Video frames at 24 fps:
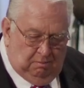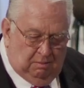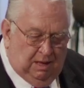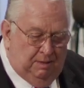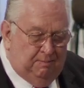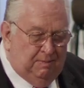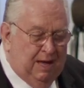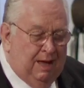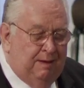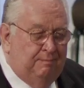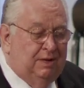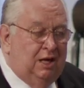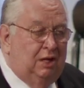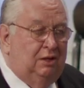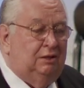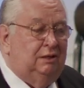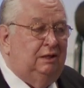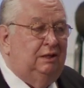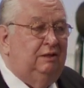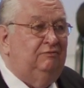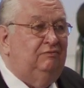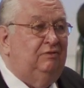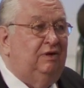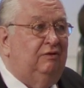My mom
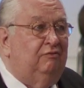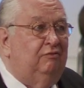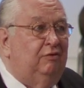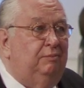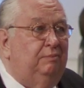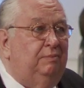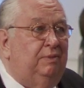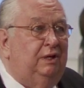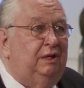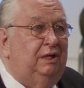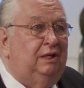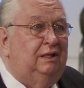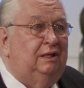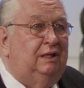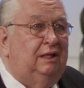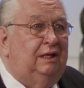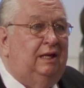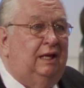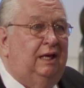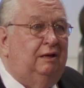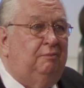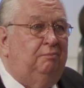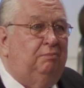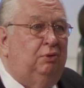outlived everybody
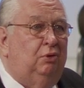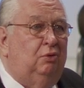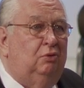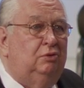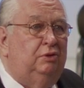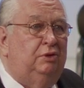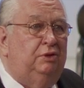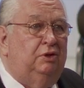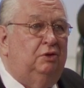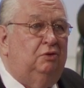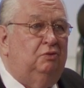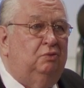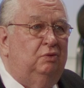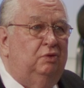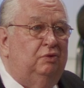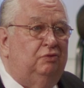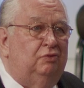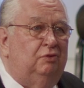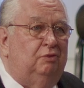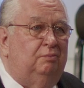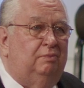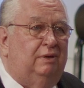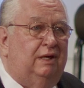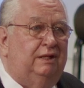that had polio
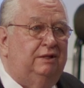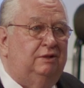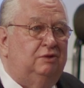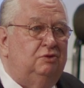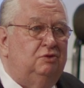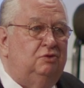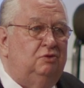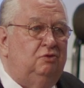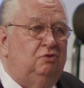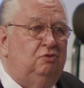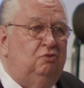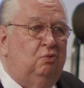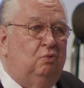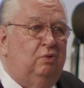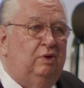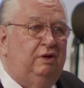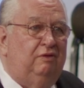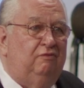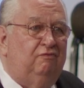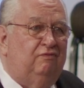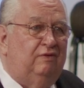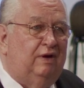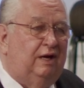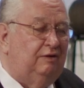with her by
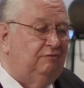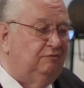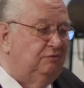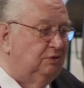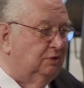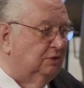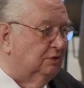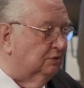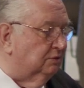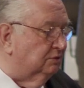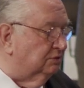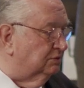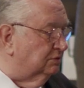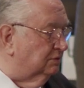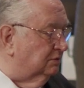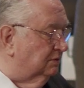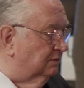25 years.